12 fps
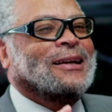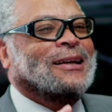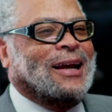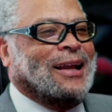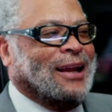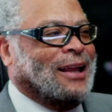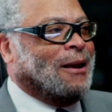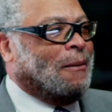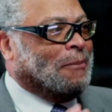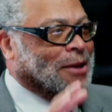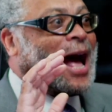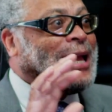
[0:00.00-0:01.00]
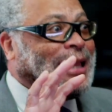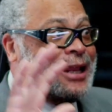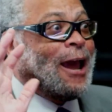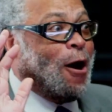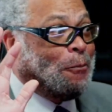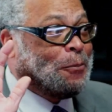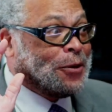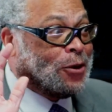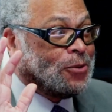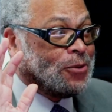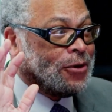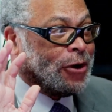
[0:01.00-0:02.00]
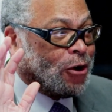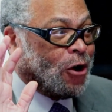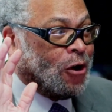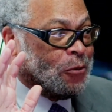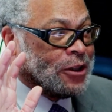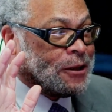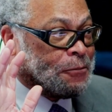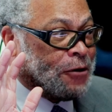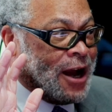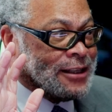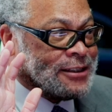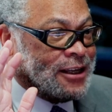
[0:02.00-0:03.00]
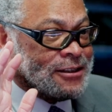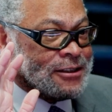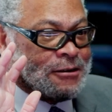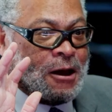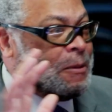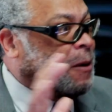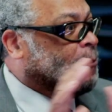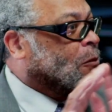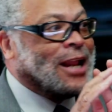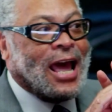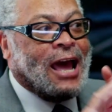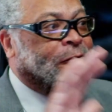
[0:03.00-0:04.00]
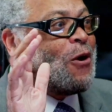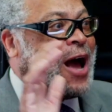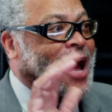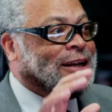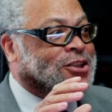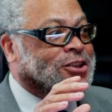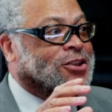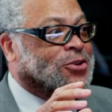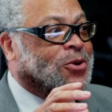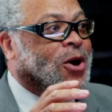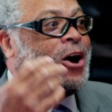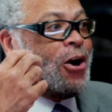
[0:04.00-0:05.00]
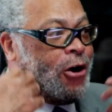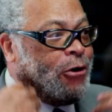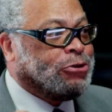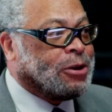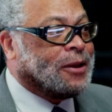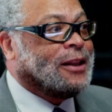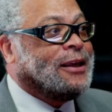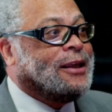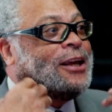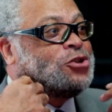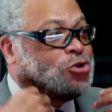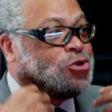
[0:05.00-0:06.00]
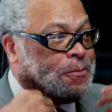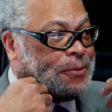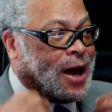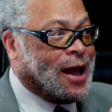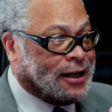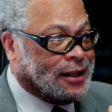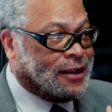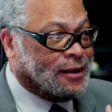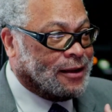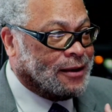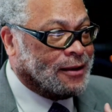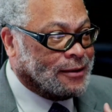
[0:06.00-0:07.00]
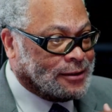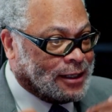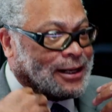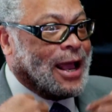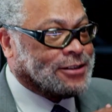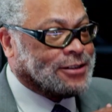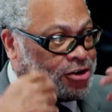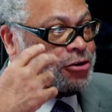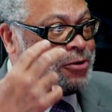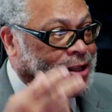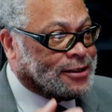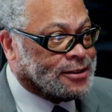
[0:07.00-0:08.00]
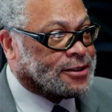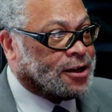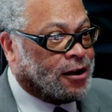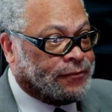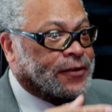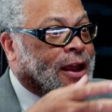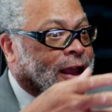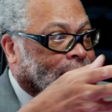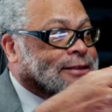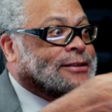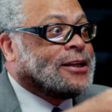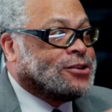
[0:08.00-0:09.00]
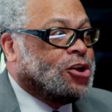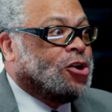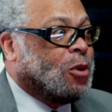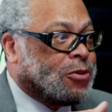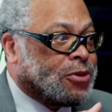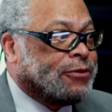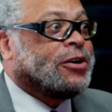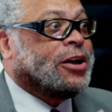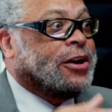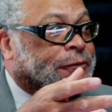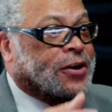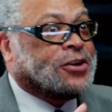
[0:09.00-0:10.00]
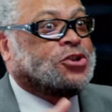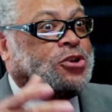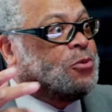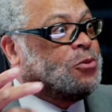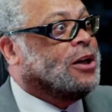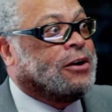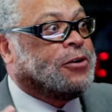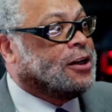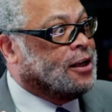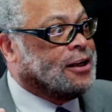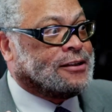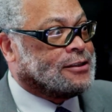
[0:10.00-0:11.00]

I can help you along with the process. But whatever I do, ultimately, is your body that has to correct itself, has to deal with over the infection or whatever it is.